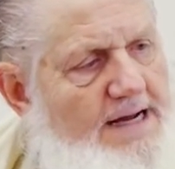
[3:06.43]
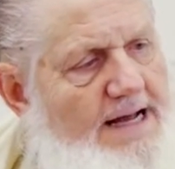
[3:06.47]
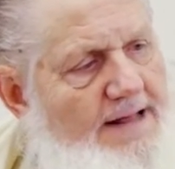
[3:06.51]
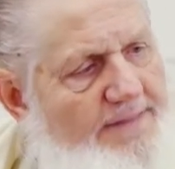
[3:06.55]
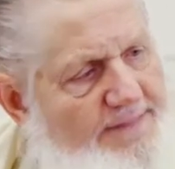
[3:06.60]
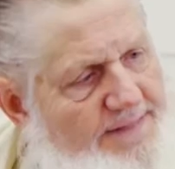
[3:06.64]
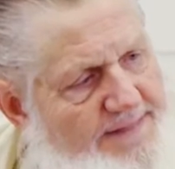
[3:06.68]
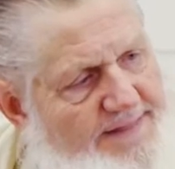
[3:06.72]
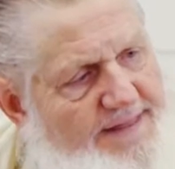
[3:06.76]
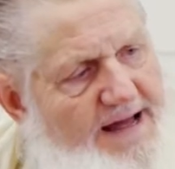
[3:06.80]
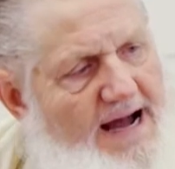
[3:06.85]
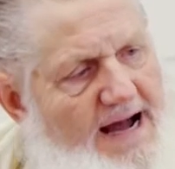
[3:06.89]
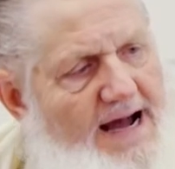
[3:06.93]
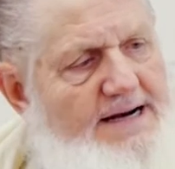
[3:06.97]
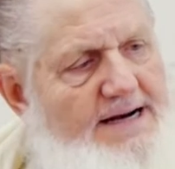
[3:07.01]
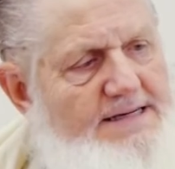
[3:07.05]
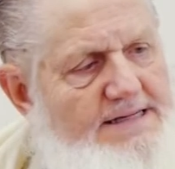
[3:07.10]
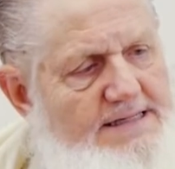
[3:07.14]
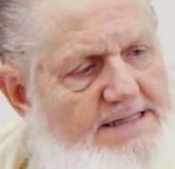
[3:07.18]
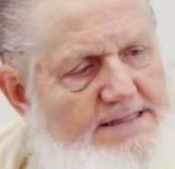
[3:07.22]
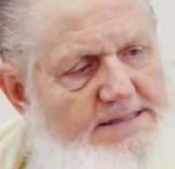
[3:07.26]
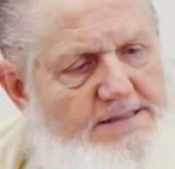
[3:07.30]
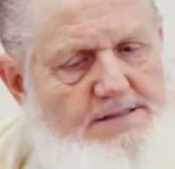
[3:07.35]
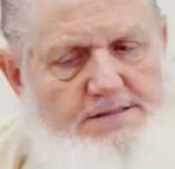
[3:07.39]
And
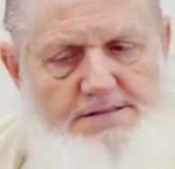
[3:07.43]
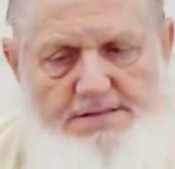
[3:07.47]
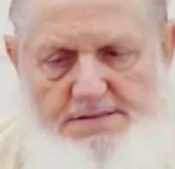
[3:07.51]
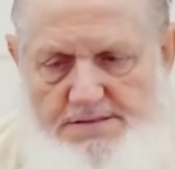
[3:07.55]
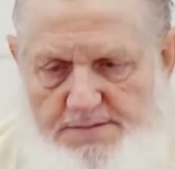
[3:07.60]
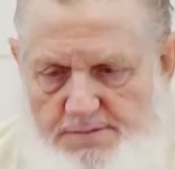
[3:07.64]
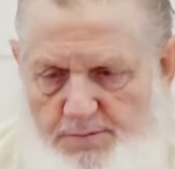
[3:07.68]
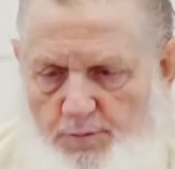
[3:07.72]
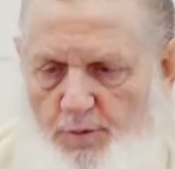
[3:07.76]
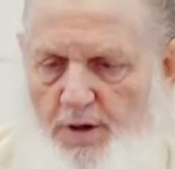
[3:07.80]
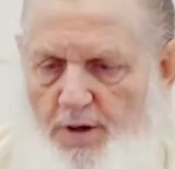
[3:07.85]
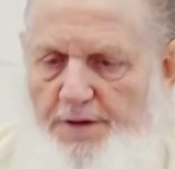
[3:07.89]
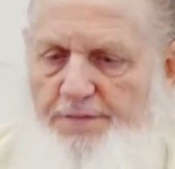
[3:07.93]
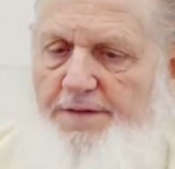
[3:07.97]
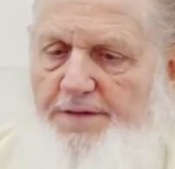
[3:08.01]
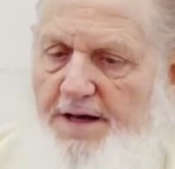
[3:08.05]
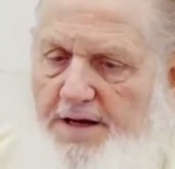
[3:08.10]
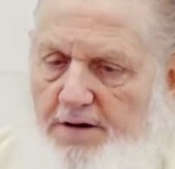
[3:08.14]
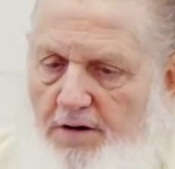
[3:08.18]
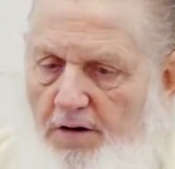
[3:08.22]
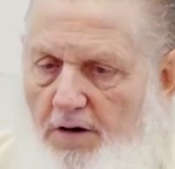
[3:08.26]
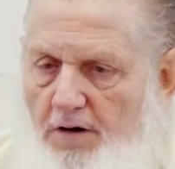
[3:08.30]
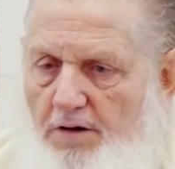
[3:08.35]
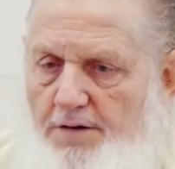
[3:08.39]
that is what
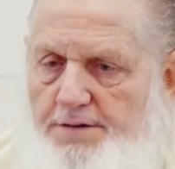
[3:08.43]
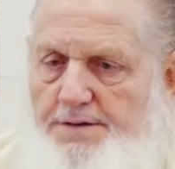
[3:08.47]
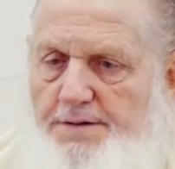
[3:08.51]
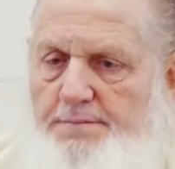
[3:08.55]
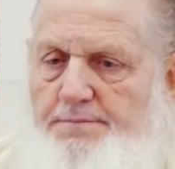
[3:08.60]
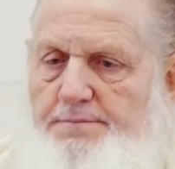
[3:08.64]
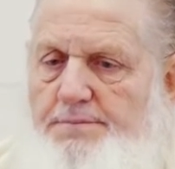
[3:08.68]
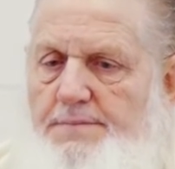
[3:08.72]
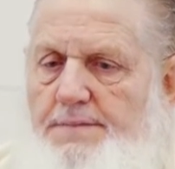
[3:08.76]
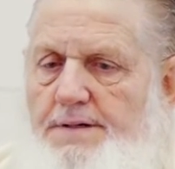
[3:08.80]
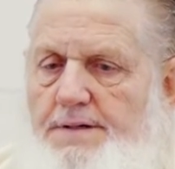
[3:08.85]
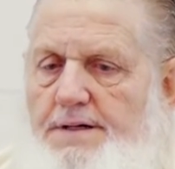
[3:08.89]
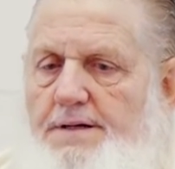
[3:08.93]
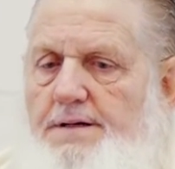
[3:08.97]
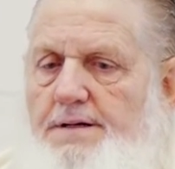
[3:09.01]
they call them.